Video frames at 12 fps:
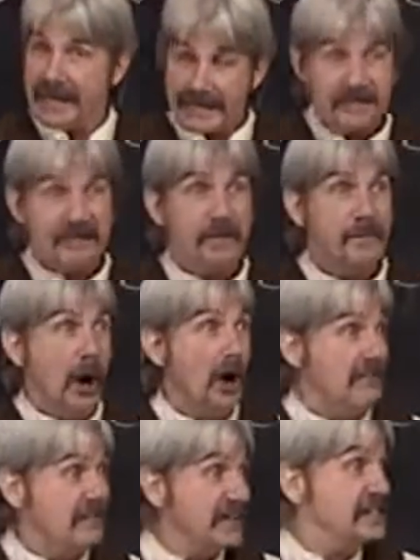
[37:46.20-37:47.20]
He's the
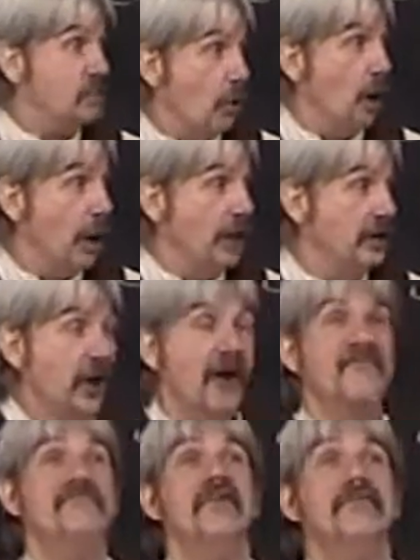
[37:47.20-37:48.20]
perfect one
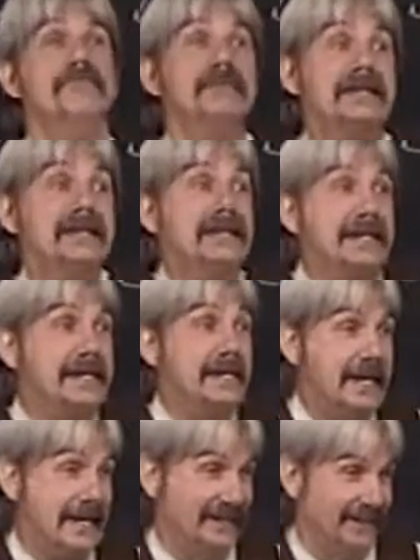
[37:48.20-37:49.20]
for
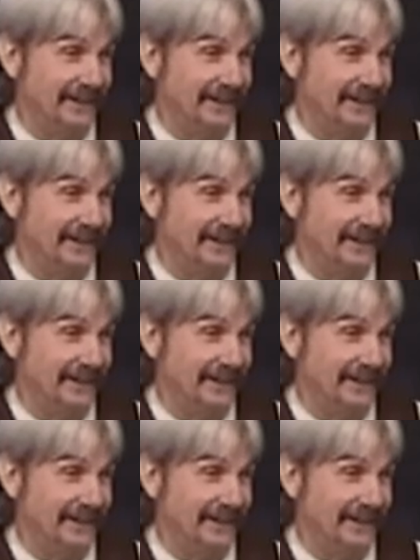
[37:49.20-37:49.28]
me.